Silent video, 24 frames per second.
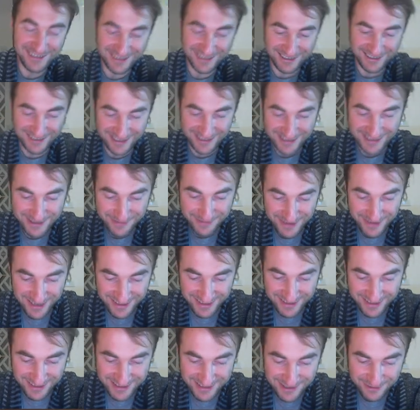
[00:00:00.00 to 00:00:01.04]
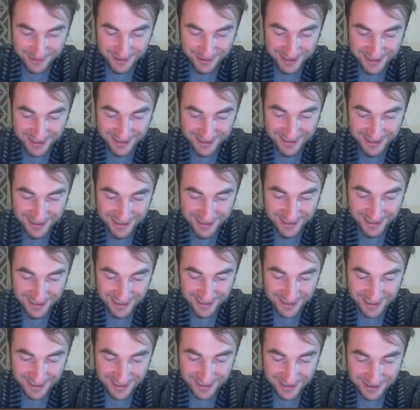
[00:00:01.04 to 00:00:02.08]
then let's make this one a
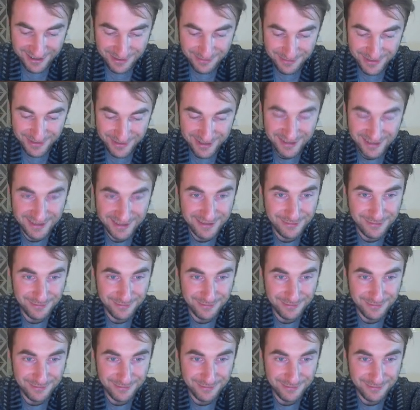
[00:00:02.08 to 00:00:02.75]
little bit